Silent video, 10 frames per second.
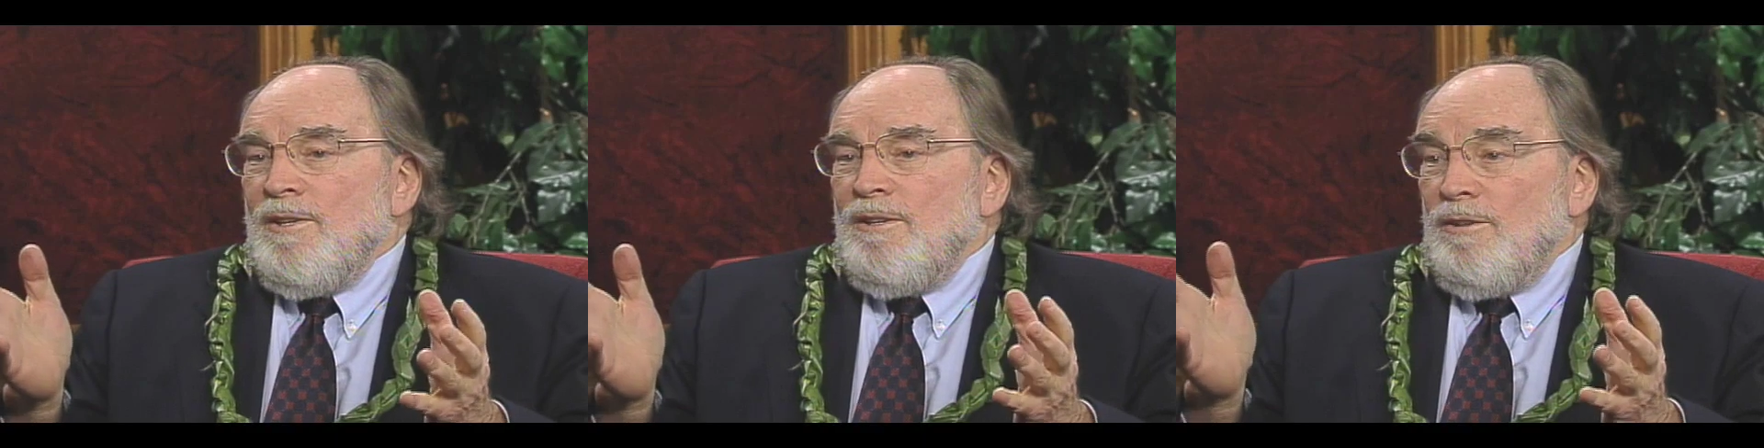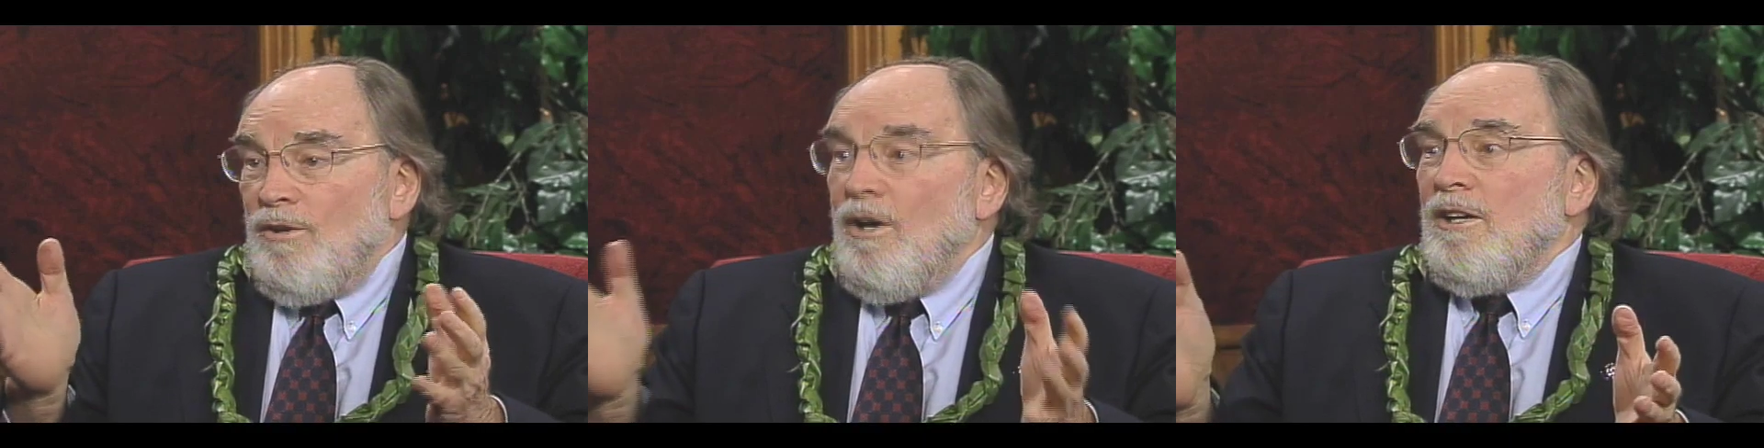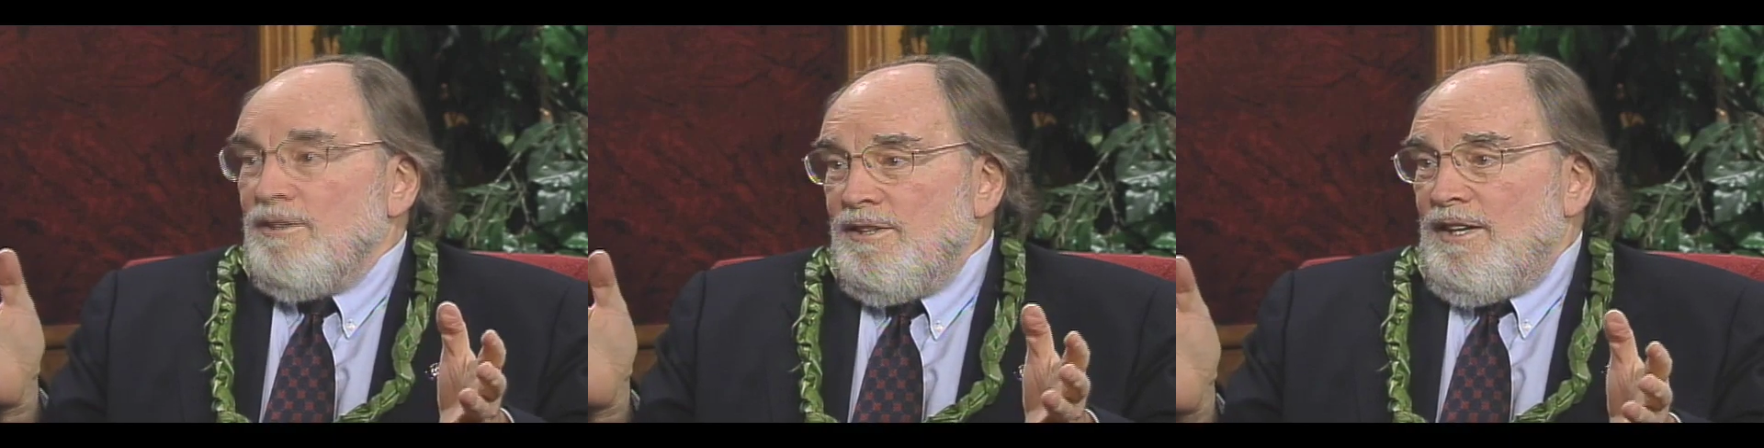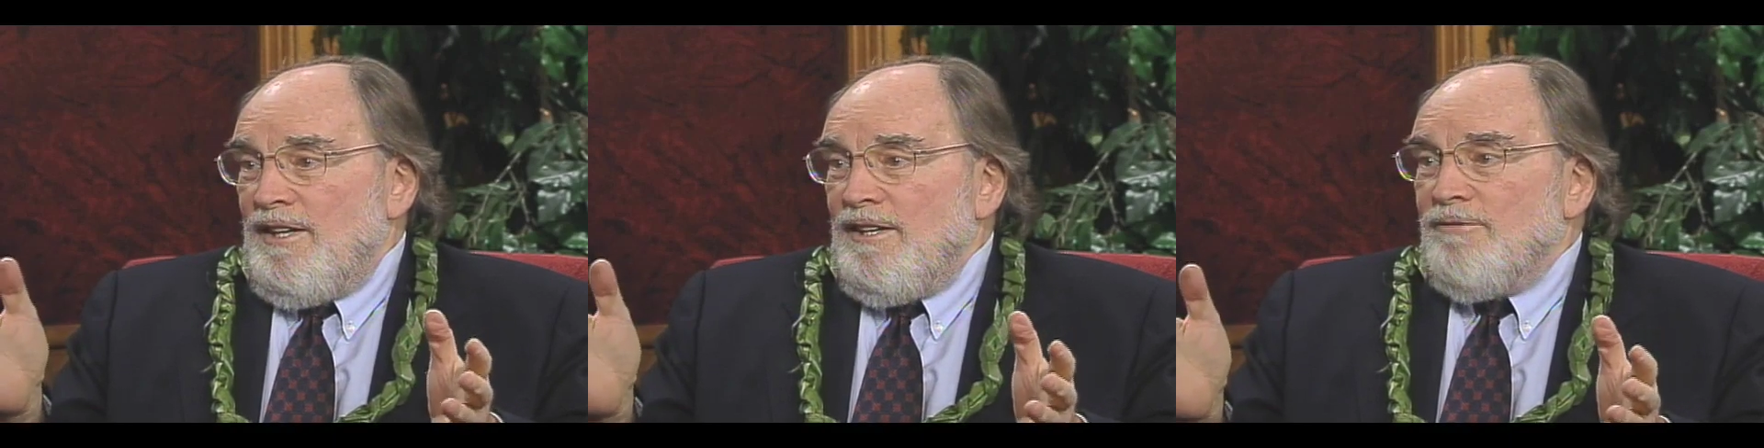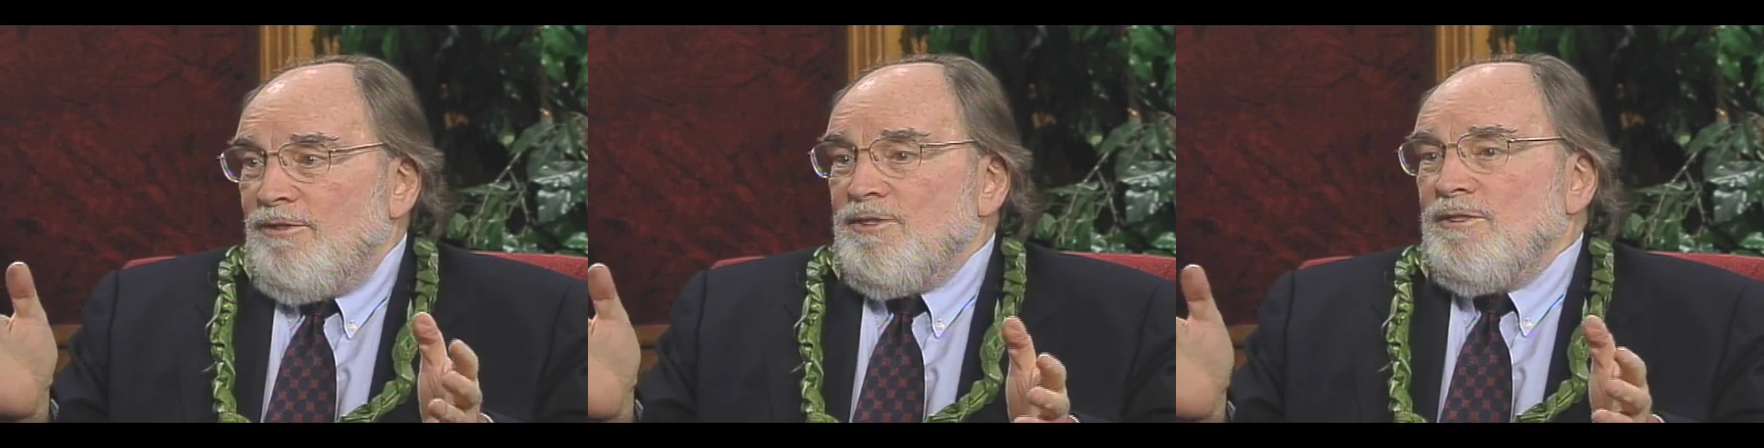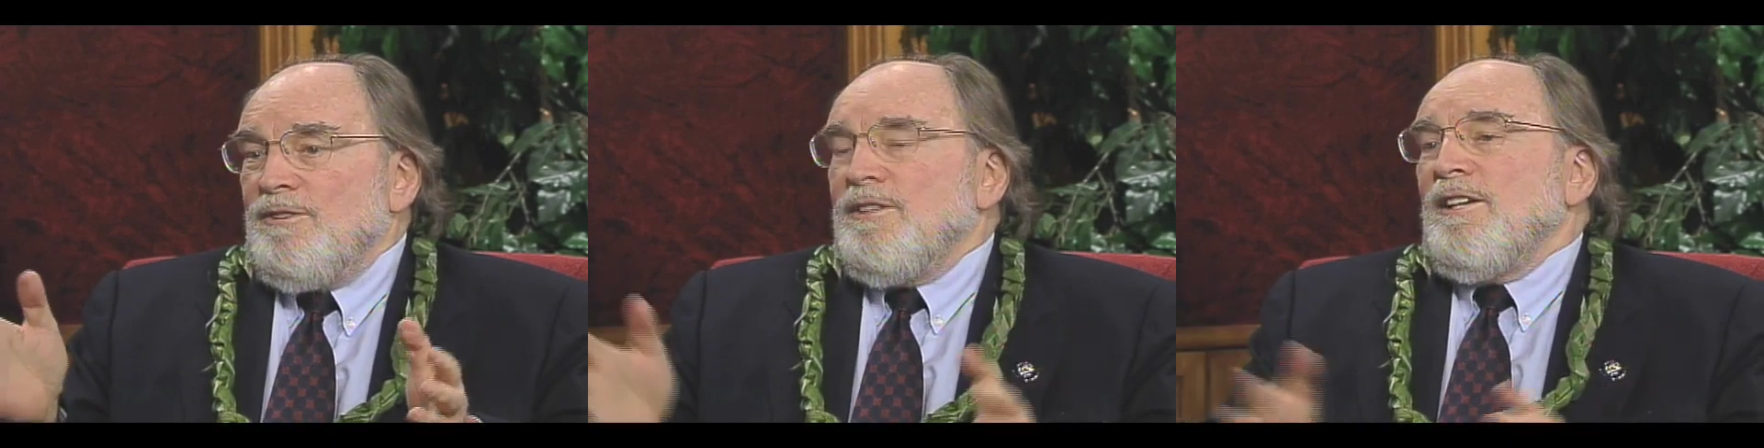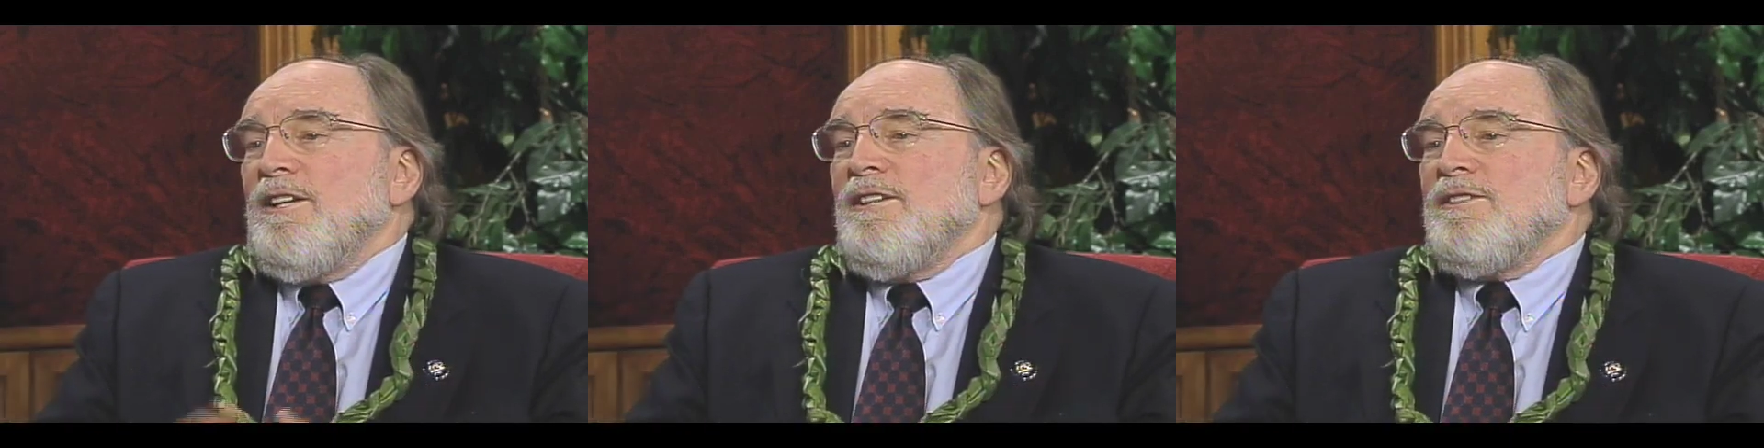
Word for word: long day, official day,